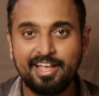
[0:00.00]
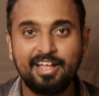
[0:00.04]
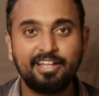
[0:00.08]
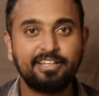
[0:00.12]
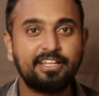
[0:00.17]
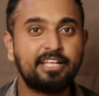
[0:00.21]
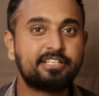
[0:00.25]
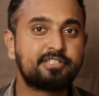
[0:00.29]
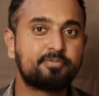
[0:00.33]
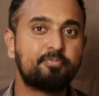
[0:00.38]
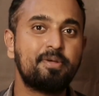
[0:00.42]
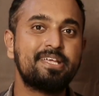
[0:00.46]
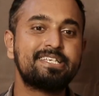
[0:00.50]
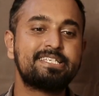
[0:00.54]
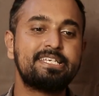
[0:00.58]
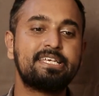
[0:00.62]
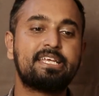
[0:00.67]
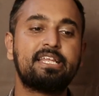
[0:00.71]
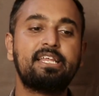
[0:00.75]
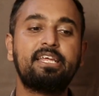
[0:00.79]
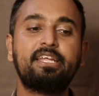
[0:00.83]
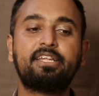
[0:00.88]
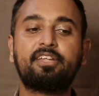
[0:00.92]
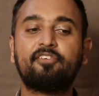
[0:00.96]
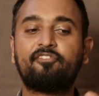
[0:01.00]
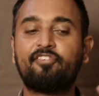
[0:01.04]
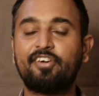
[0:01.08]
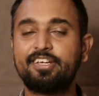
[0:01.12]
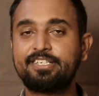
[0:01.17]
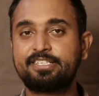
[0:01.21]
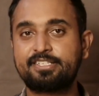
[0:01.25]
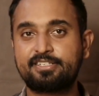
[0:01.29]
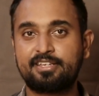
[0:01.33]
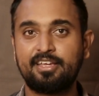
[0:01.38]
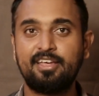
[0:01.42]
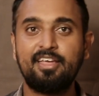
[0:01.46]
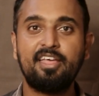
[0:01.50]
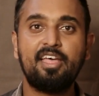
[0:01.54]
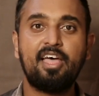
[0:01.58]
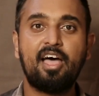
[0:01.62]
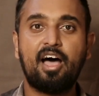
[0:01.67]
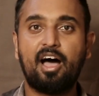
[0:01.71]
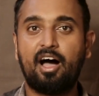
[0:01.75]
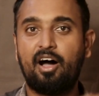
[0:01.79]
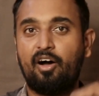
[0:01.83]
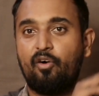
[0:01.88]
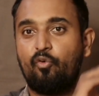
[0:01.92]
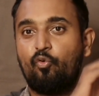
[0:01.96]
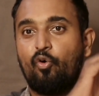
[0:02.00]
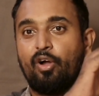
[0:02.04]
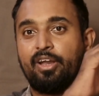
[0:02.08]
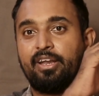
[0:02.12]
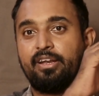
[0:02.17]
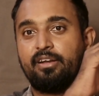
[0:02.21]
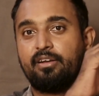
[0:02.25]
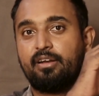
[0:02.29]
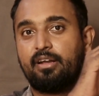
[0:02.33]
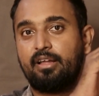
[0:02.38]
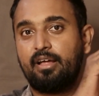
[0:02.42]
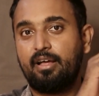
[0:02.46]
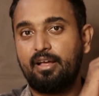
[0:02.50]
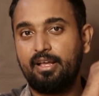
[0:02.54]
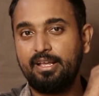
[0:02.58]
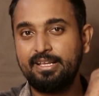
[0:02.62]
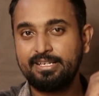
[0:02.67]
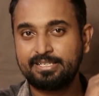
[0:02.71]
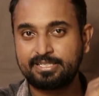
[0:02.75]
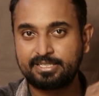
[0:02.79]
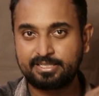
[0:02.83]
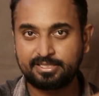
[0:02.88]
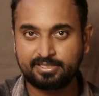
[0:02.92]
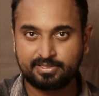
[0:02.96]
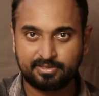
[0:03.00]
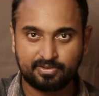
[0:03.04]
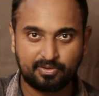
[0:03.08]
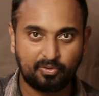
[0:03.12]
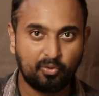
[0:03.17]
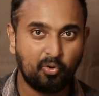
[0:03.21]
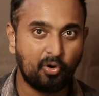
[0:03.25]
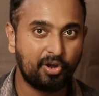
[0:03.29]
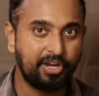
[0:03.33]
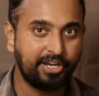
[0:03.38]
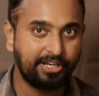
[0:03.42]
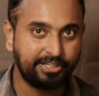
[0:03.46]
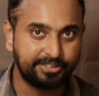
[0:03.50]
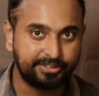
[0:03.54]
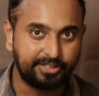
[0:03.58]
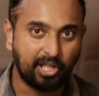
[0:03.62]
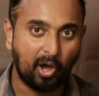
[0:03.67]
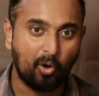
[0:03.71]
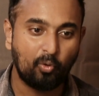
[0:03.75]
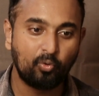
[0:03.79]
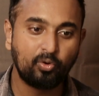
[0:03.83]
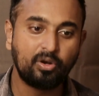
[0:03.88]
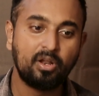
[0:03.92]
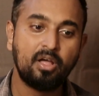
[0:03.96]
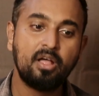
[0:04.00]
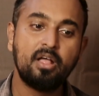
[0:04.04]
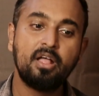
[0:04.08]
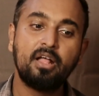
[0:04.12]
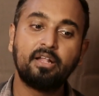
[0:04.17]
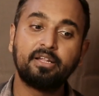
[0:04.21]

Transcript: That's basically the first one is going down.